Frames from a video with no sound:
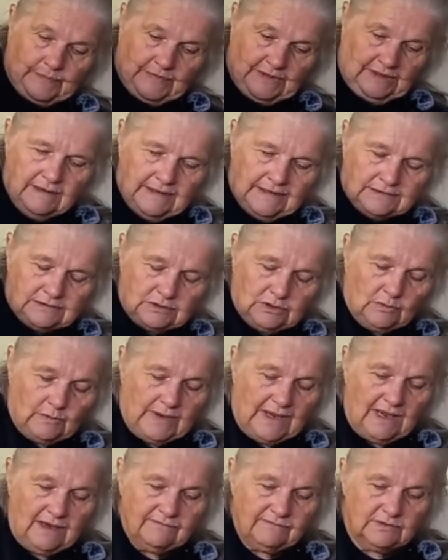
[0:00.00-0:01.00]
Okay, so we
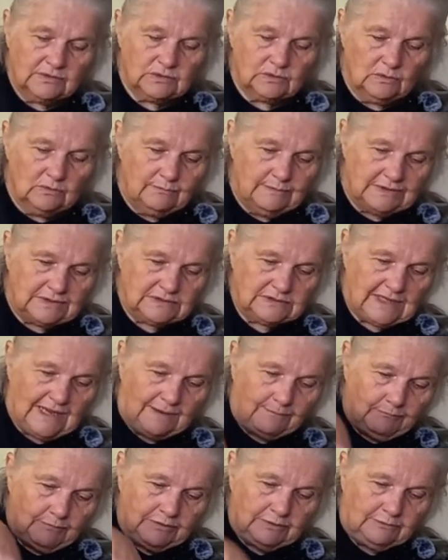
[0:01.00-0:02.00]
have this all mixed
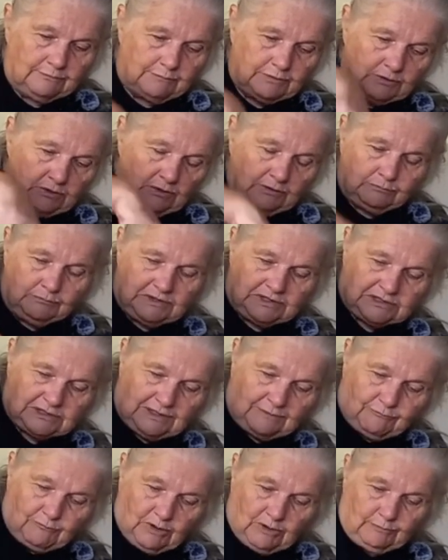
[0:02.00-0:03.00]
up, but not mixed
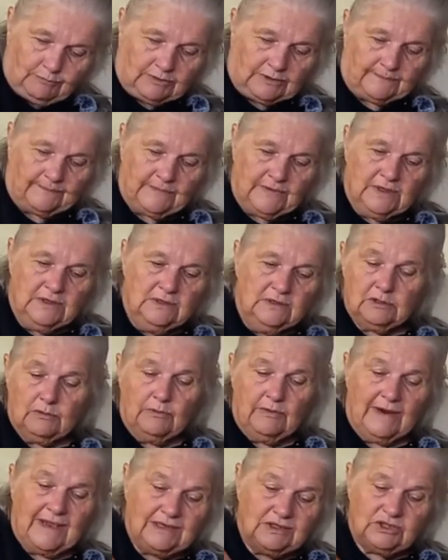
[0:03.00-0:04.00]
up properly. So
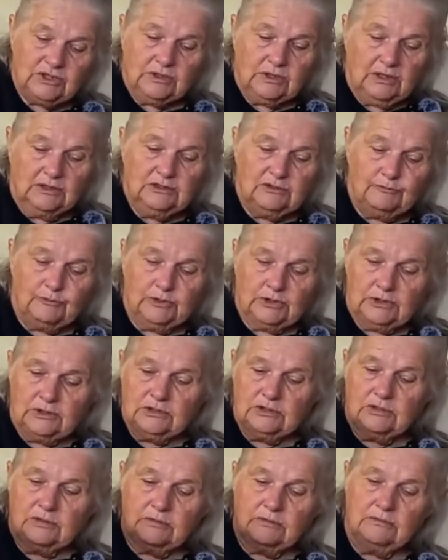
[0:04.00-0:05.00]
we're actually going to put
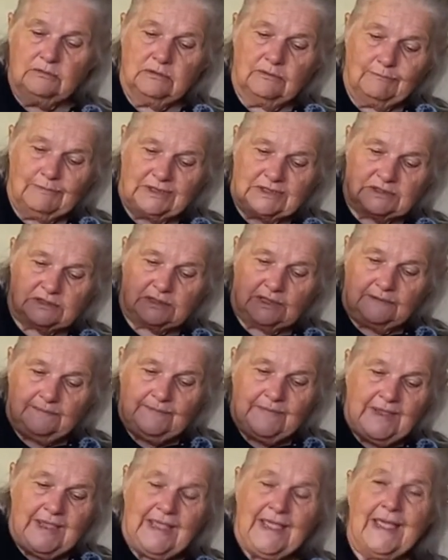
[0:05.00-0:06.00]
this through the mixer,
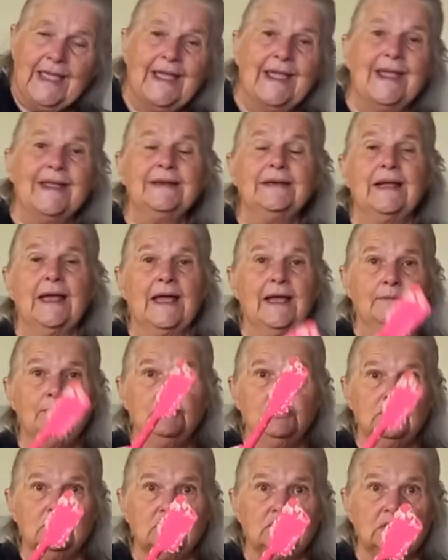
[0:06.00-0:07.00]
and I'm
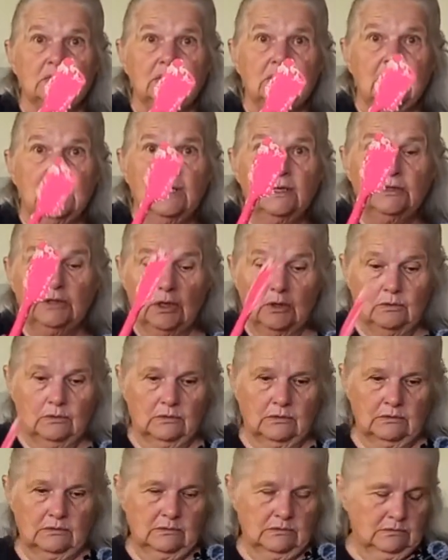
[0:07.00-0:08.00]
using a dough
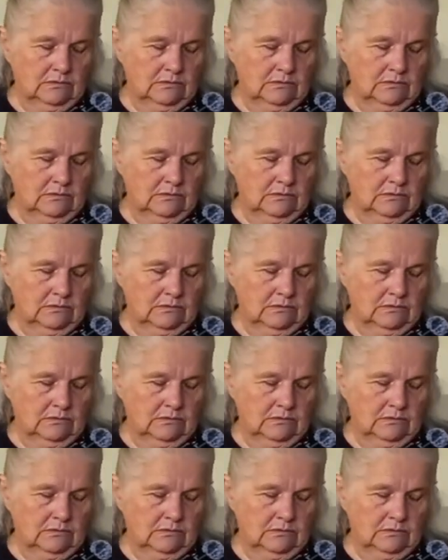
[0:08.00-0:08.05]
hook.